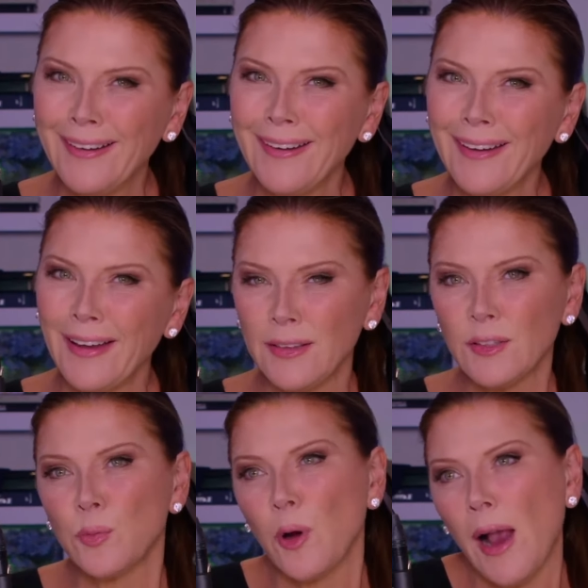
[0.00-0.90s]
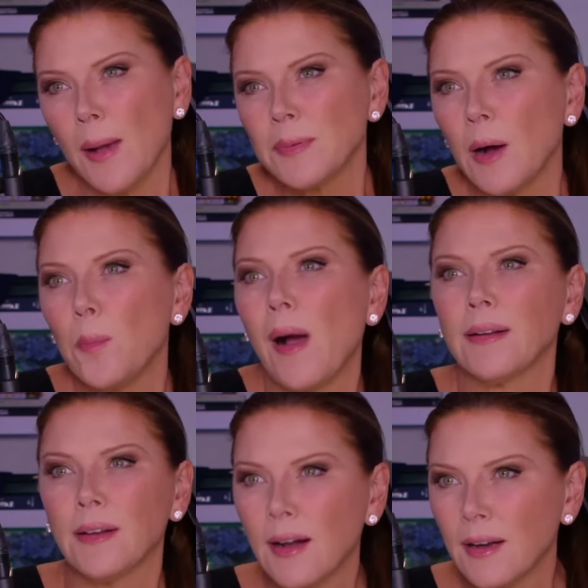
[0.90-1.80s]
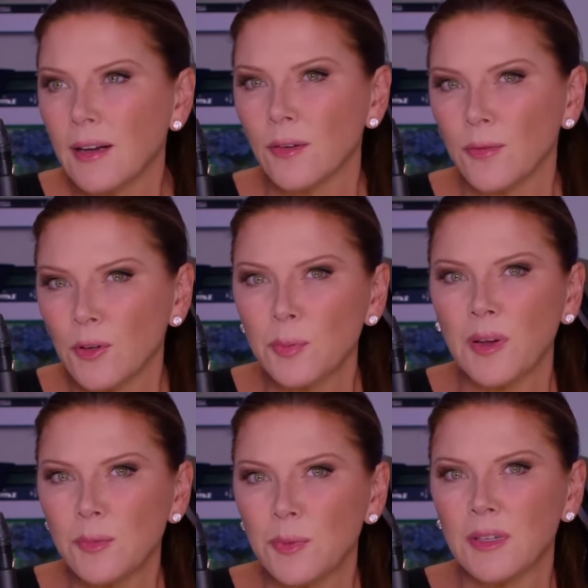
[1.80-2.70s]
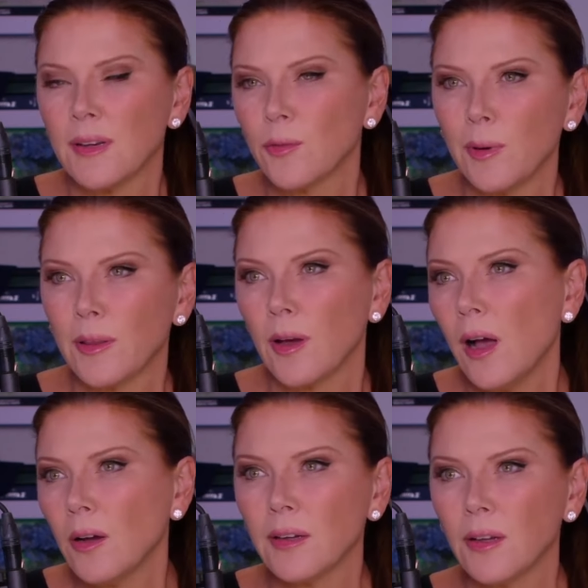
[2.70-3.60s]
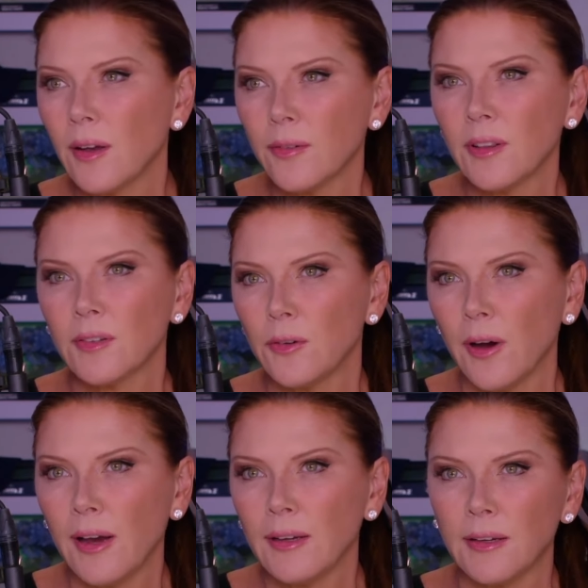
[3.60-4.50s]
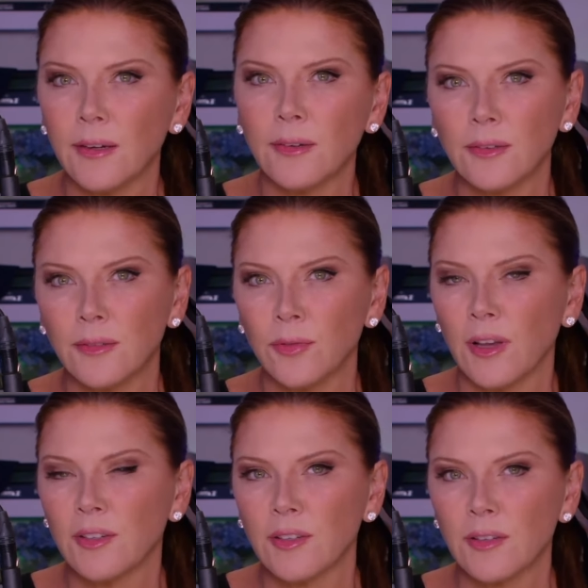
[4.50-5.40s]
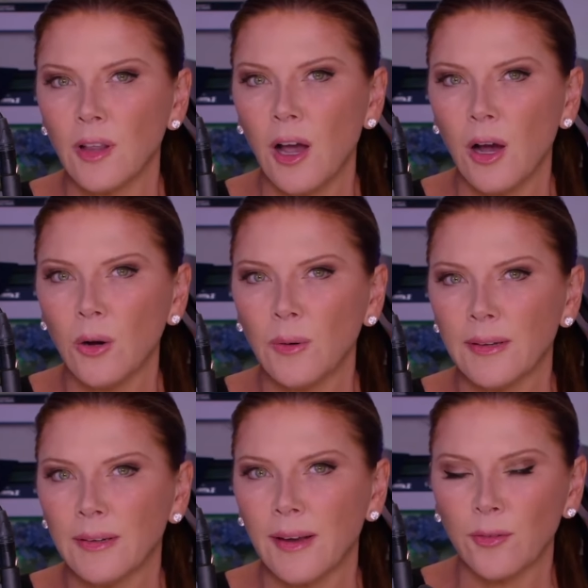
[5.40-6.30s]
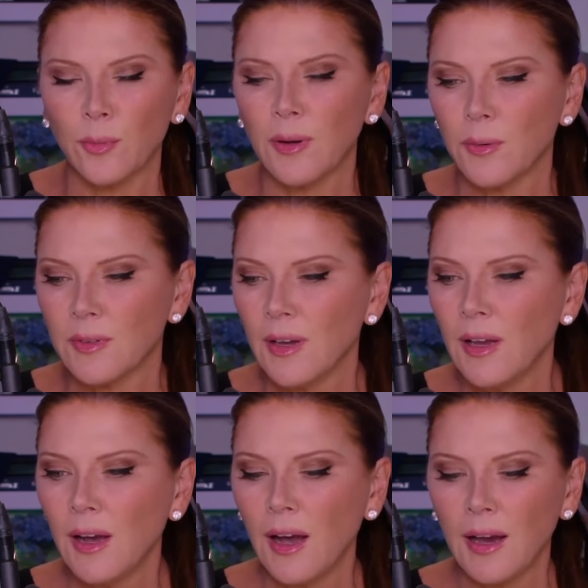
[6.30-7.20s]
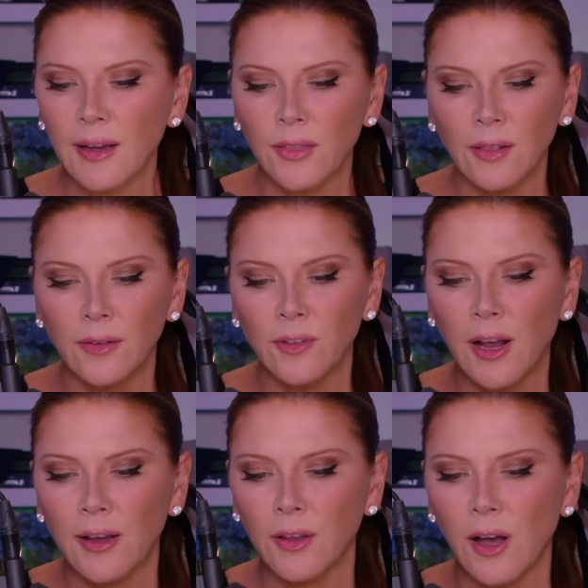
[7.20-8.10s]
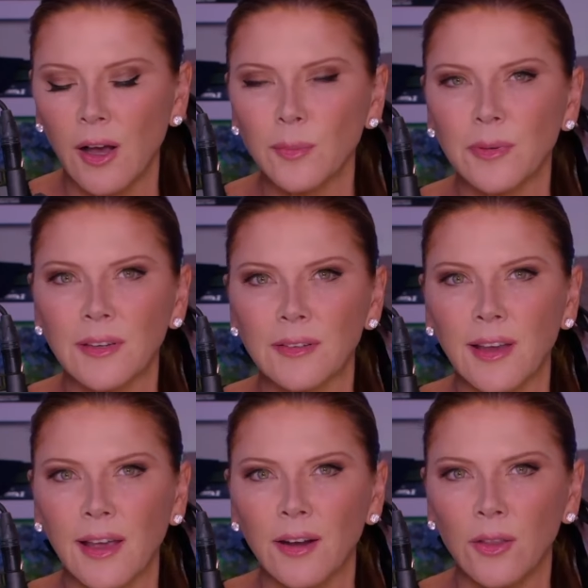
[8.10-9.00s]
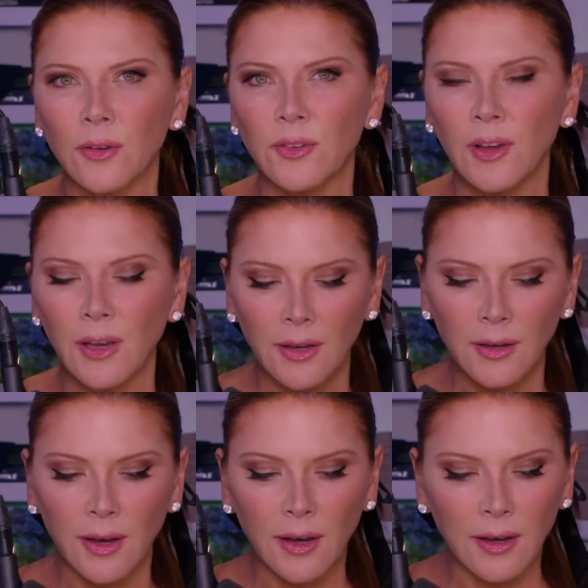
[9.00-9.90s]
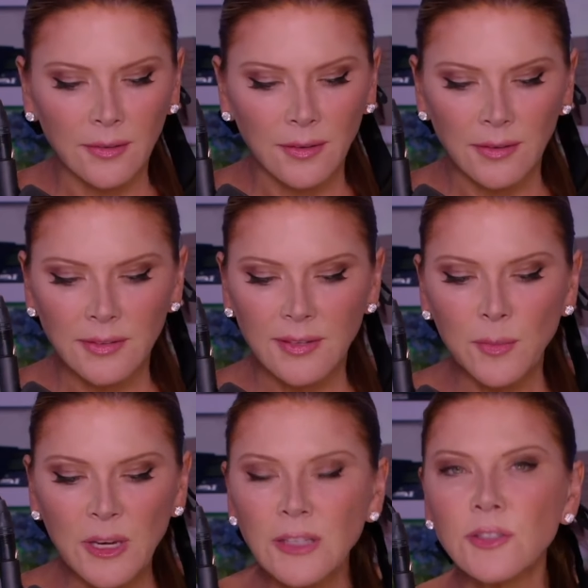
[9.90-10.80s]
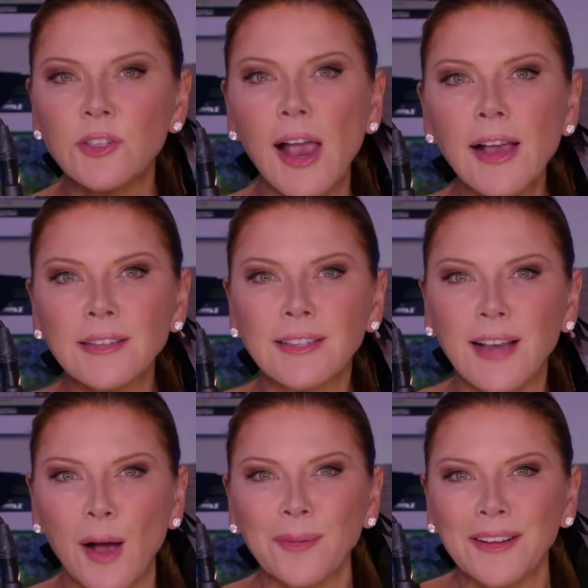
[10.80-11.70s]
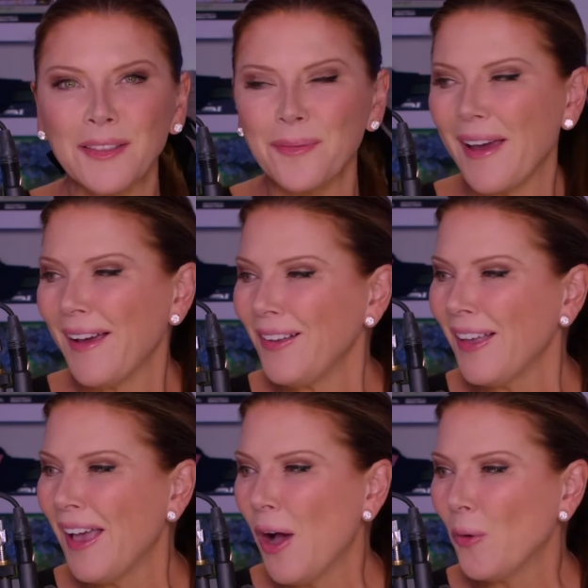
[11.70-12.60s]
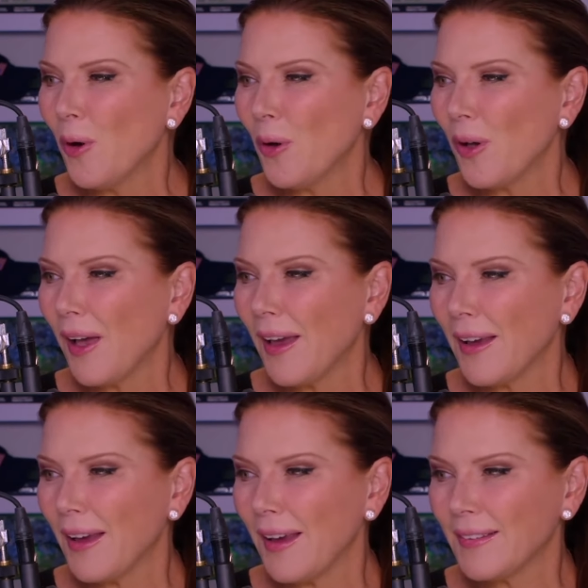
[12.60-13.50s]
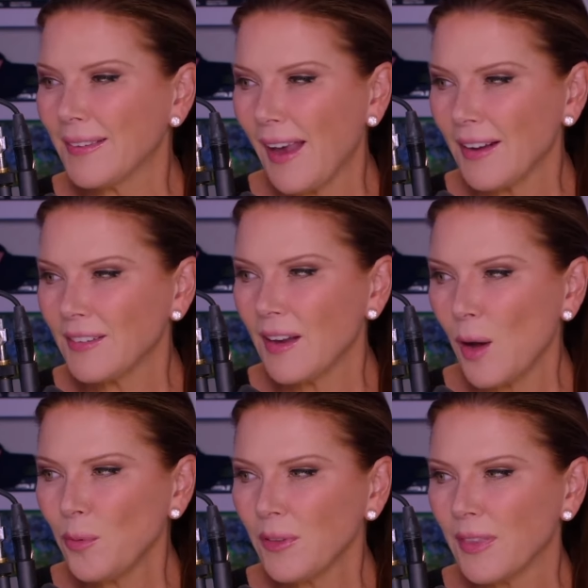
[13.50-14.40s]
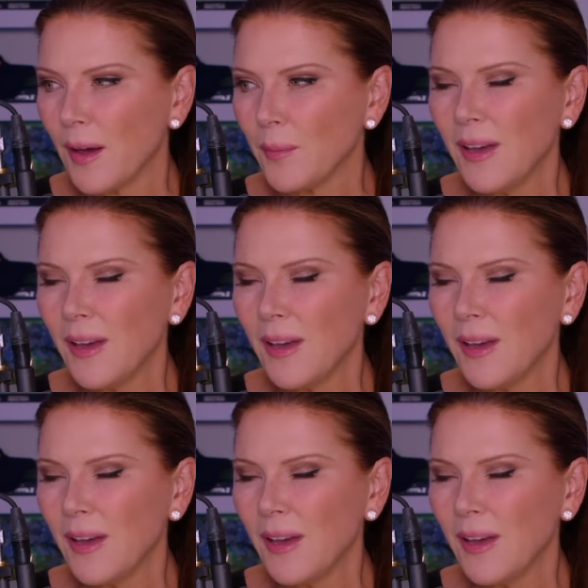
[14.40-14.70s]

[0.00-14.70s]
And this is perhaps how Biden got in the first place, because everybody thought, you know, everything's great, you know, inflation's low and everybody was high on the living high on the hog because they had all those stimmy checks coming in the mail. Well, it's catching up with them.